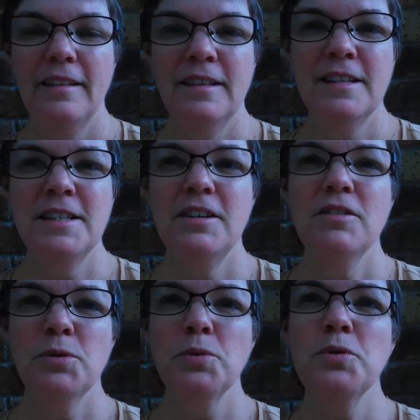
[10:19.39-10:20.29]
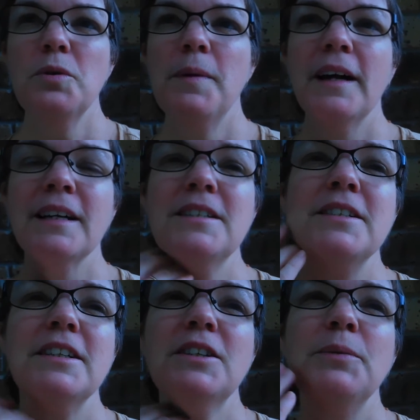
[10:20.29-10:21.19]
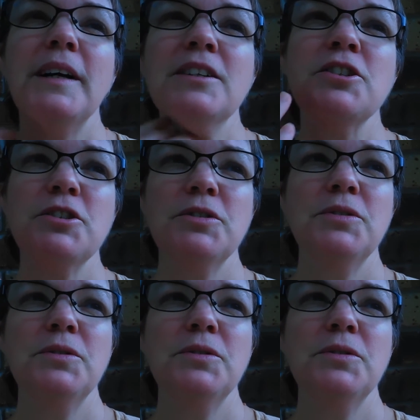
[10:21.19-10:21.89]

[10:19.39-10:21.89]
this year is also about continuing to